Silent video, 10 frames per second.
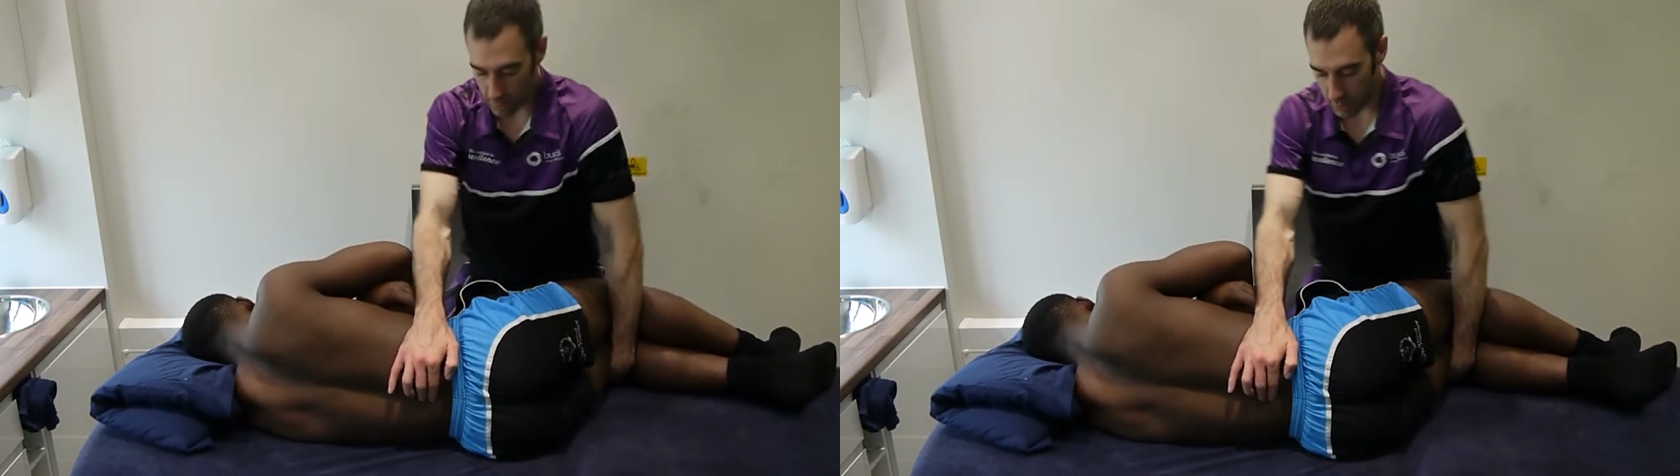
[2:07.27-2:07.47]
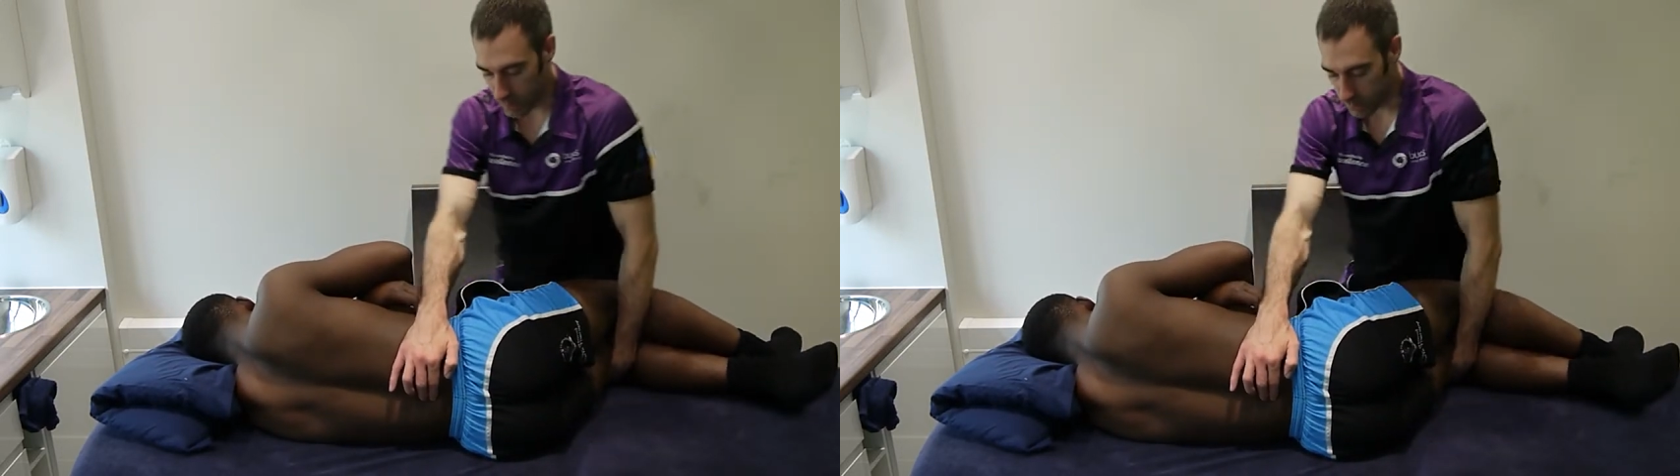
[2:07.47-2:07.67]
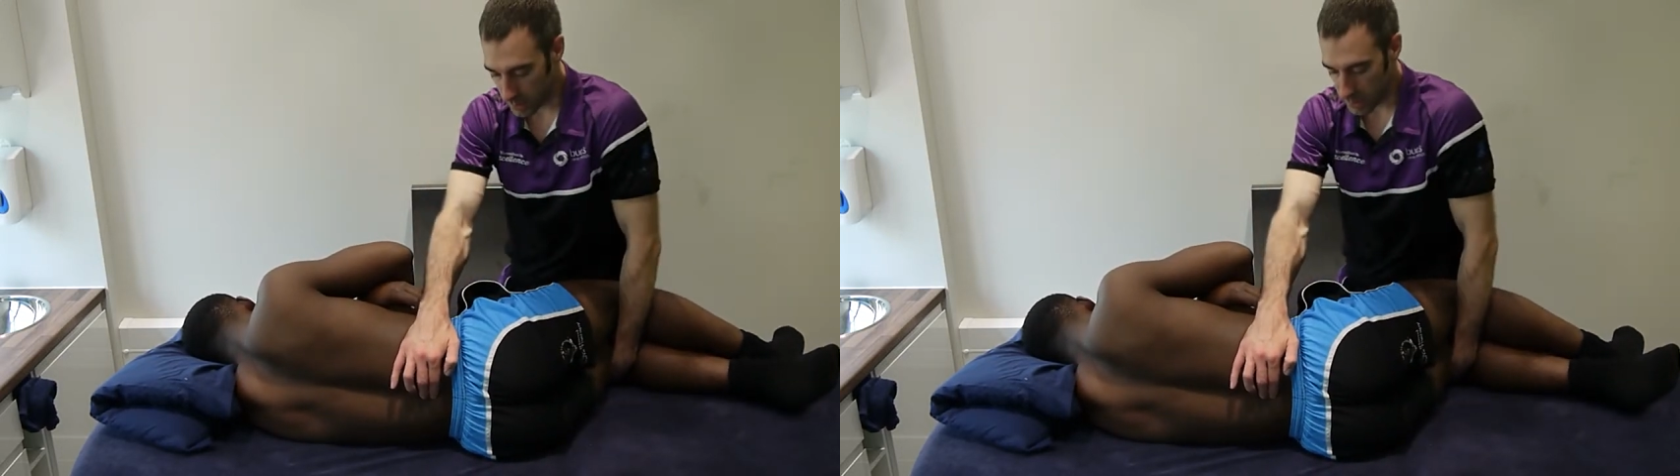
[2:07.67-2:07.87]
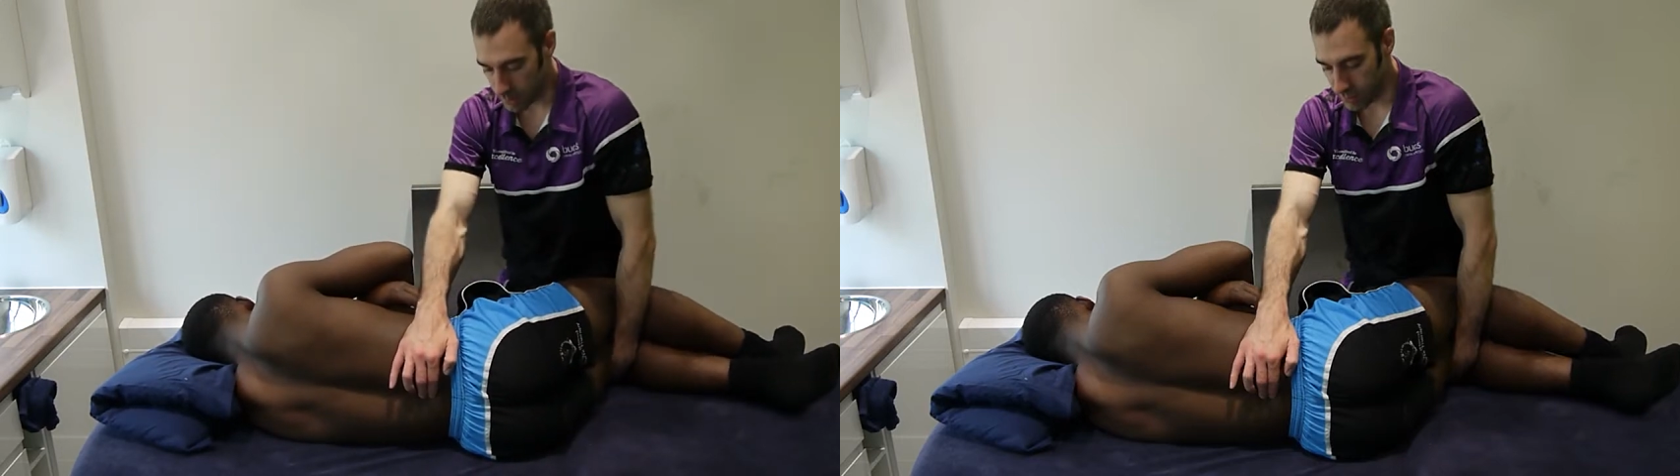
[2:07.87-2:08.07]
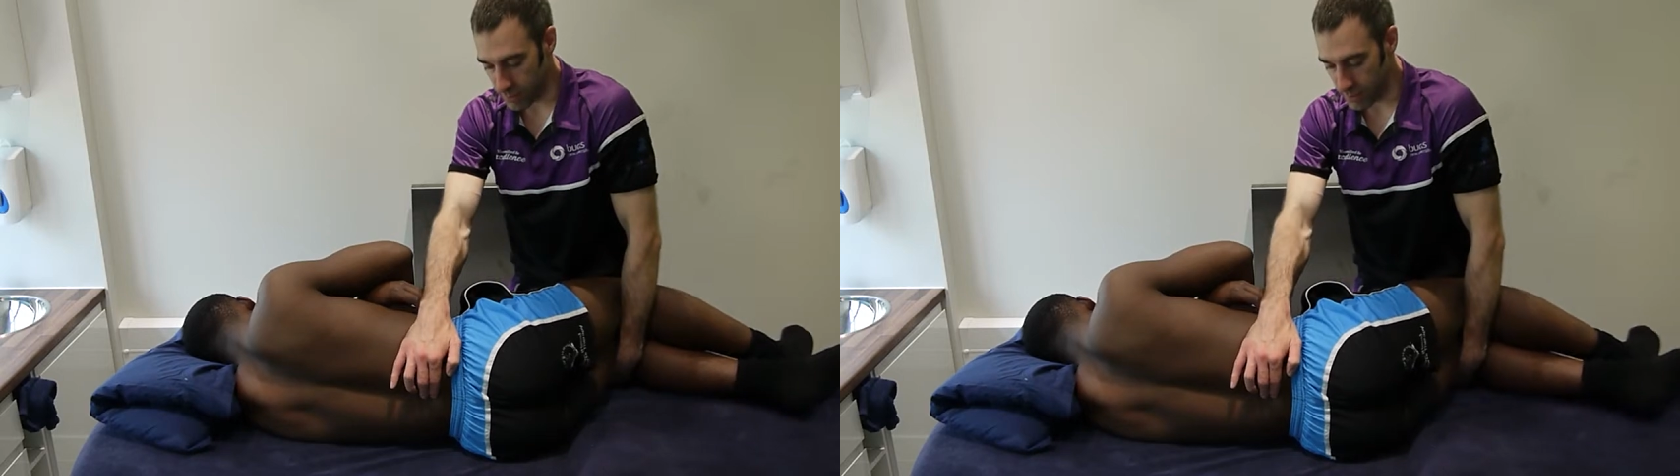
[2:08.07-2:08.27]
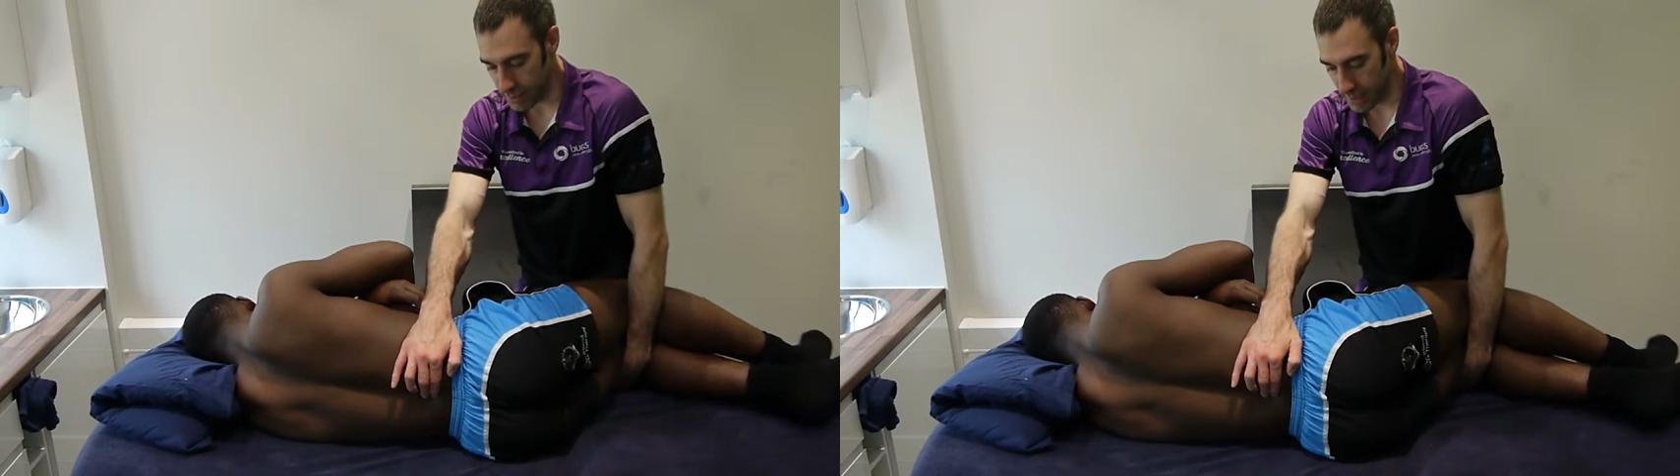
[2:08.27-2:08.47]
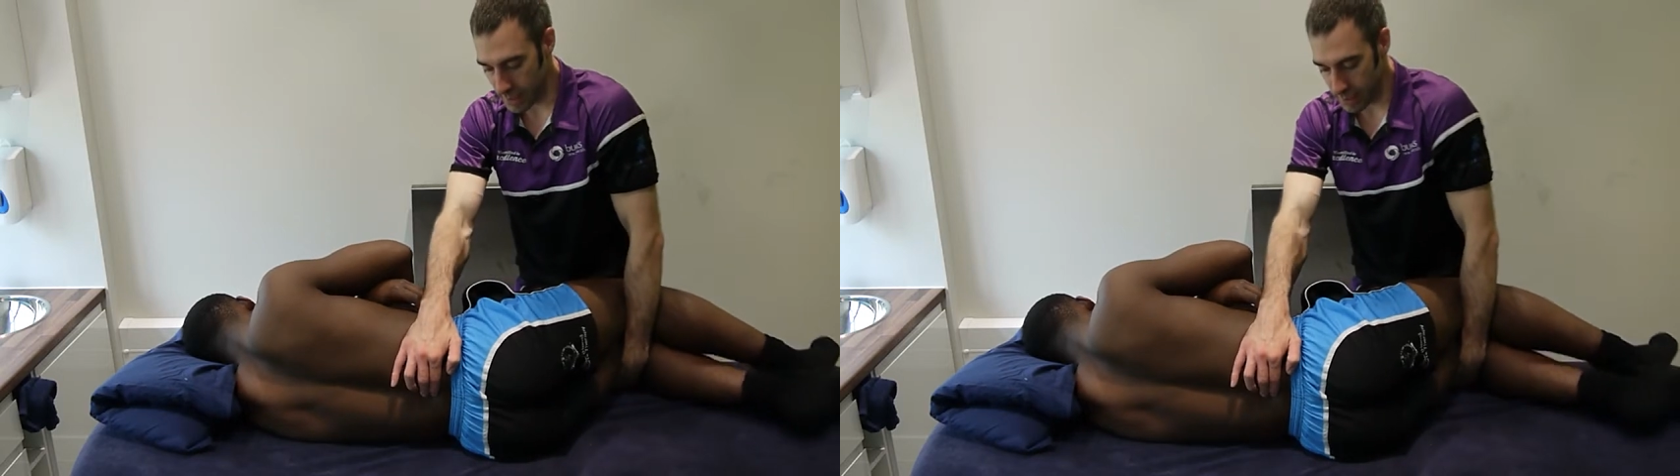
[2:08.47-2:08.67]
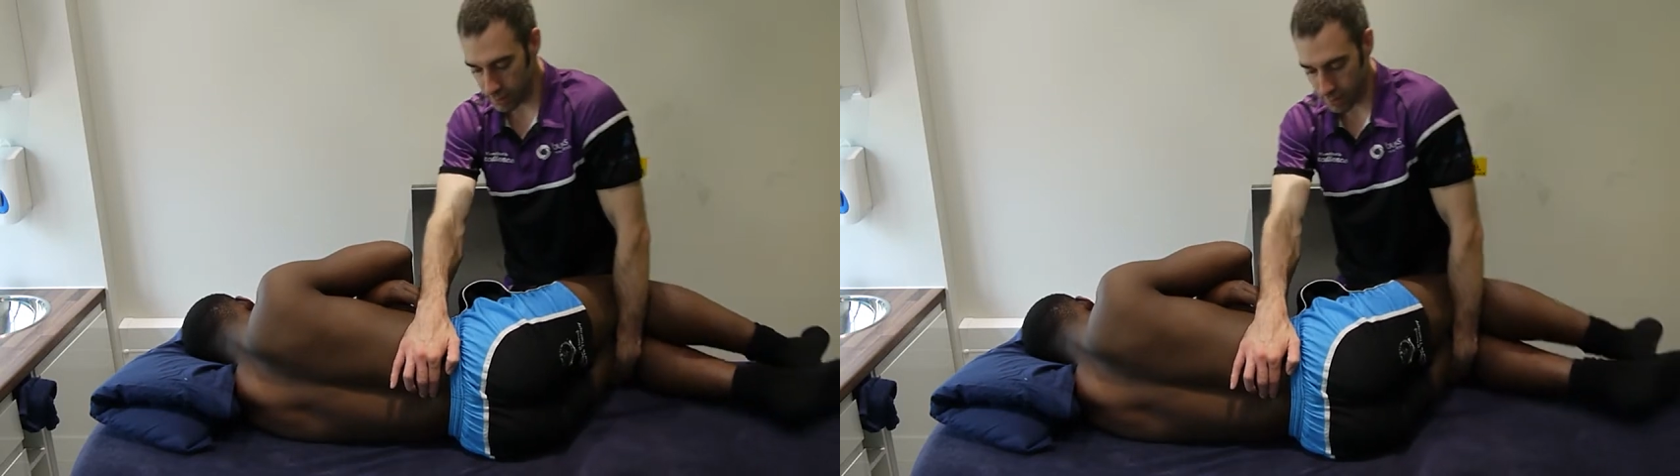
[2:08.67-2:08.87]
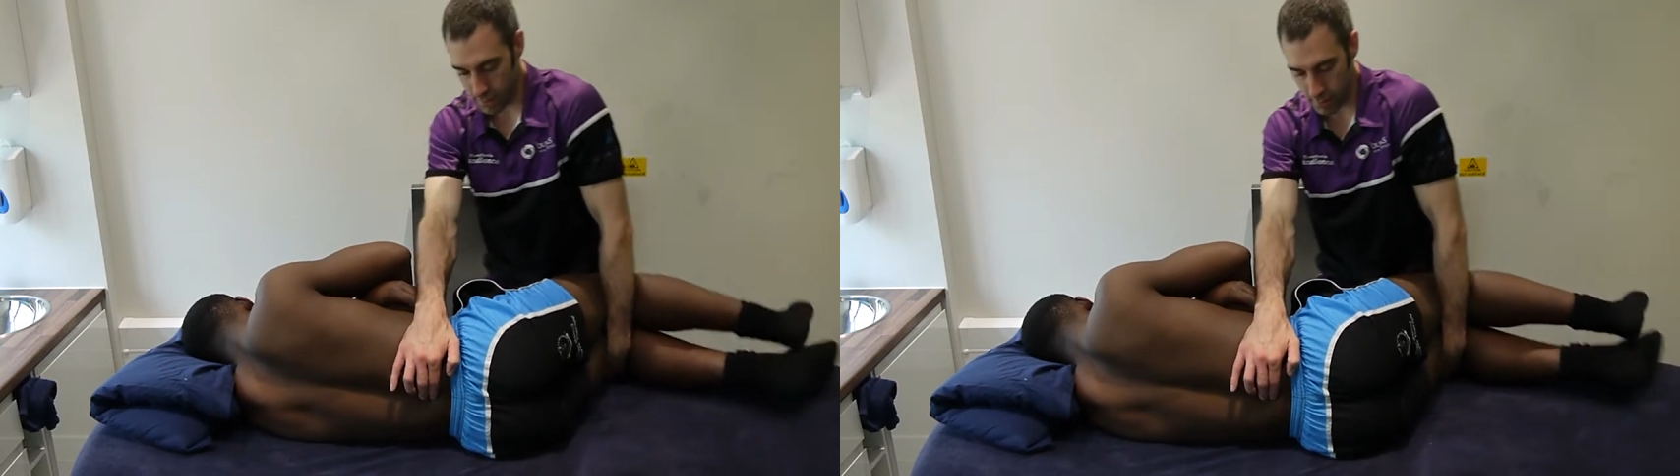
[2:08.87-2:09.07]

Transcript: Come slightly further down.